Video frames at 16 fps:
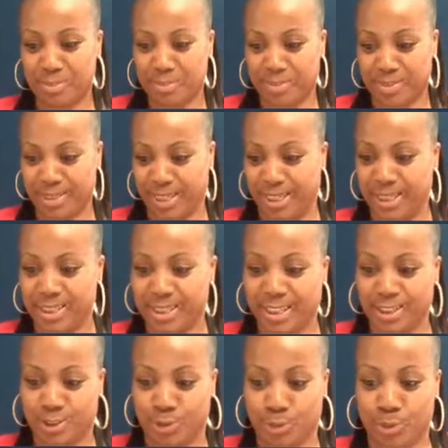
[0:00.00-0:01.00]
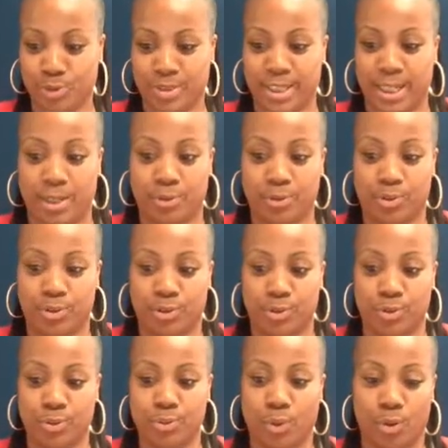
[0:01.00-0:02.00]
yeah, he says, now
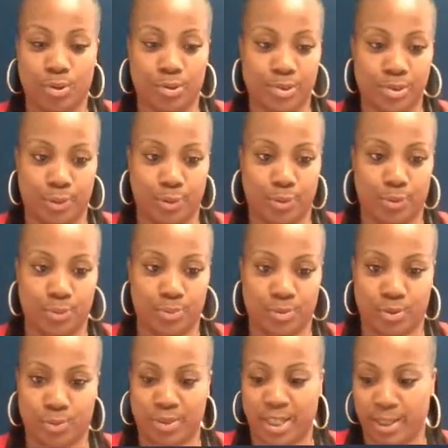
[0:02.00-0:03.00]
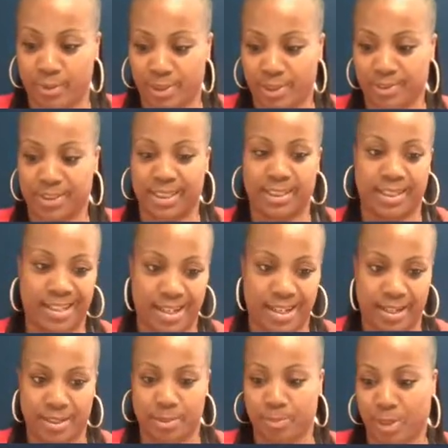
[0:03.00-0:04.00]
you also do the LLC, the
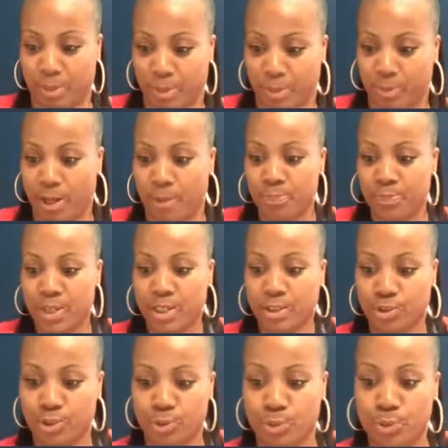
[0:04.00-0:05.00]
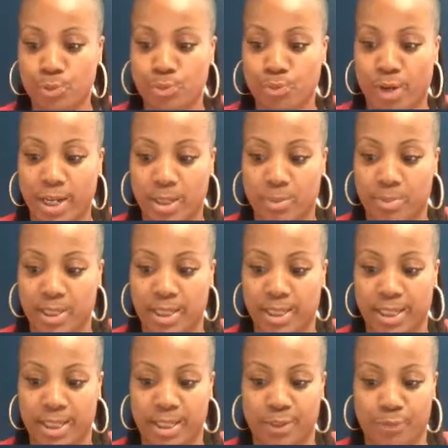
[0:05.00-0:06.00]
EIN, blah, blah, blah. Do you
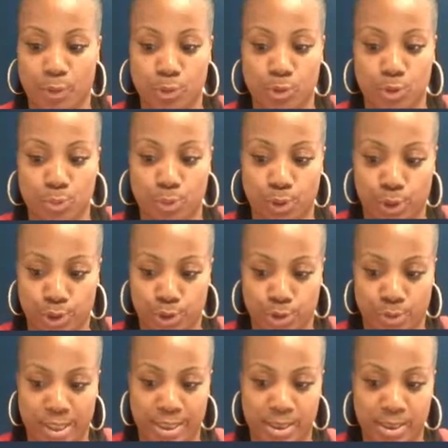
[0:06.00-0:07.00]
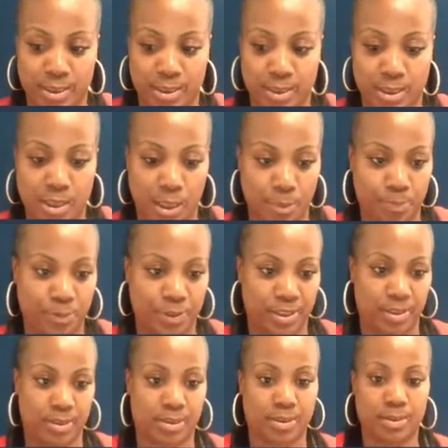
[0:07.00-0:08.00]
recommend any virtual address
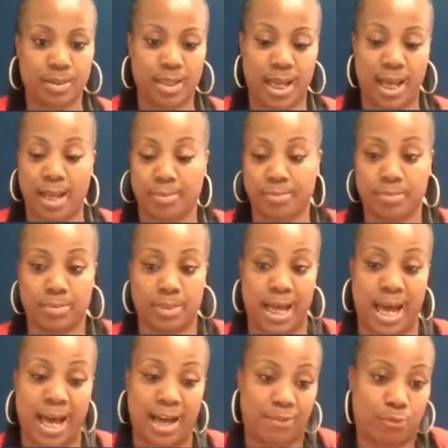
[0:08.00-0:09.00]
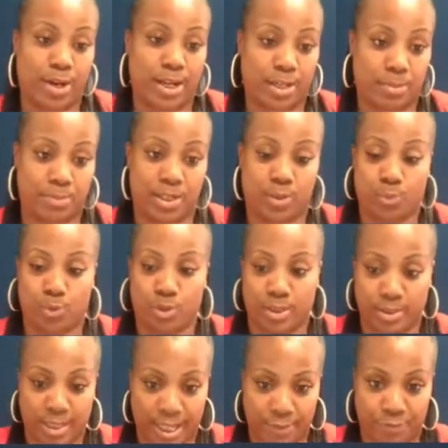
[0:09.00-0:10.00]
companies? I've recommended
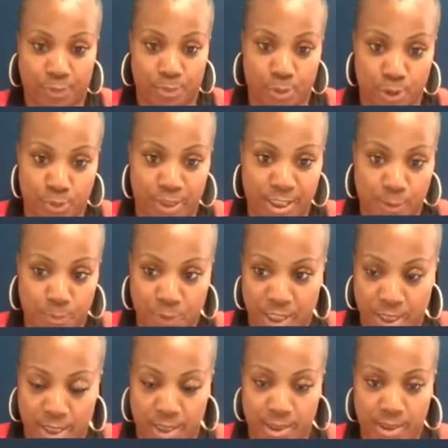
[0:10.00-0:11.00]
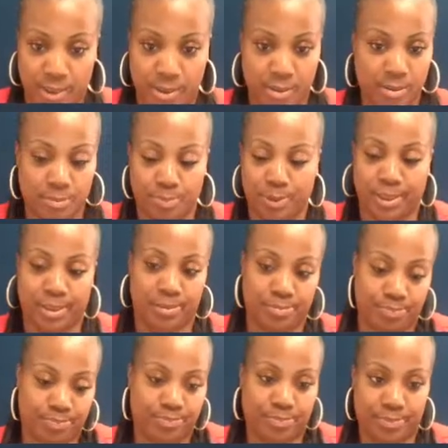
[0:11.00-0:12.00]
one like from USPS,
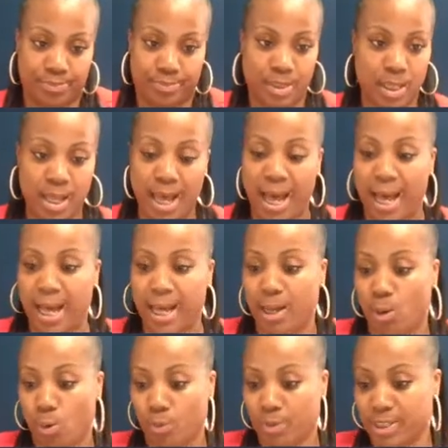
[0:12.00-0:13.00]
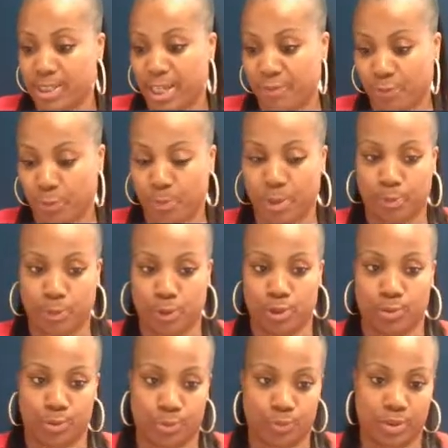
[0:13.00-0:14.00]
but I always like for people to
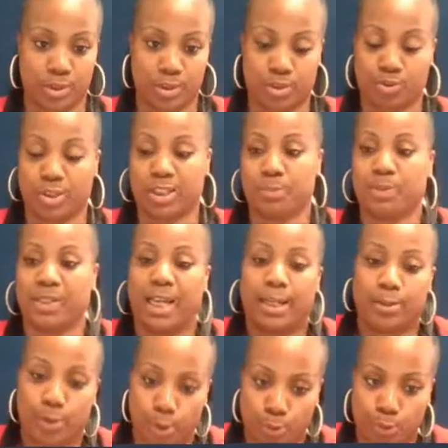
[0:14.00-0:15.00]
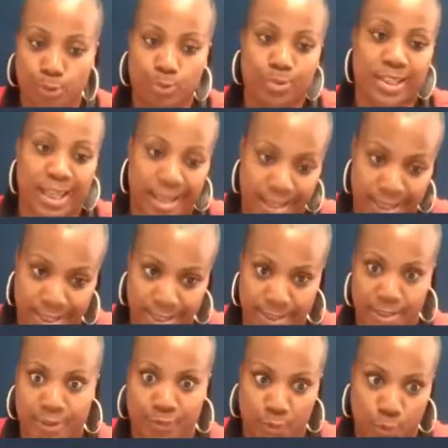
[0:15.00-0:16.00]
use a real address, but I know you
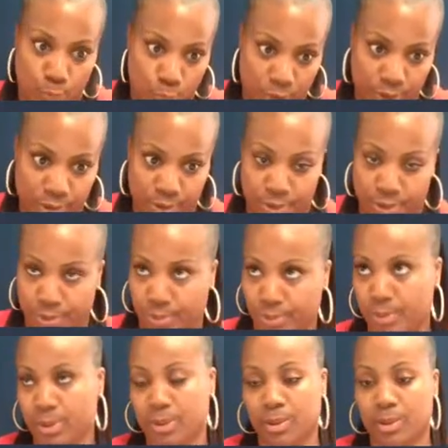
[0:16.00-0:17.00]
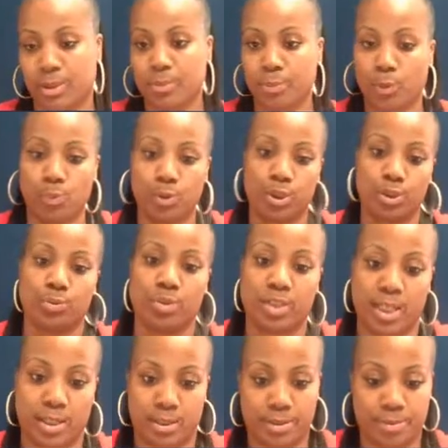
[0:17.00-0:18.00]
can if you want to. But what do you
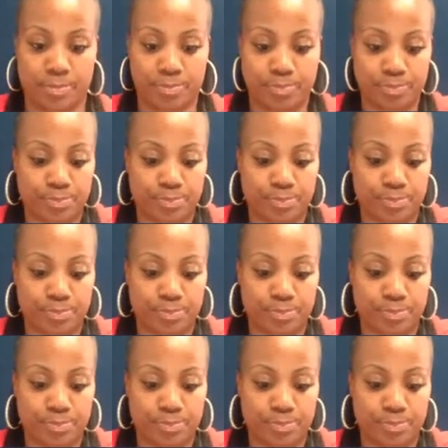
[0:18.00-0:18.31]
think?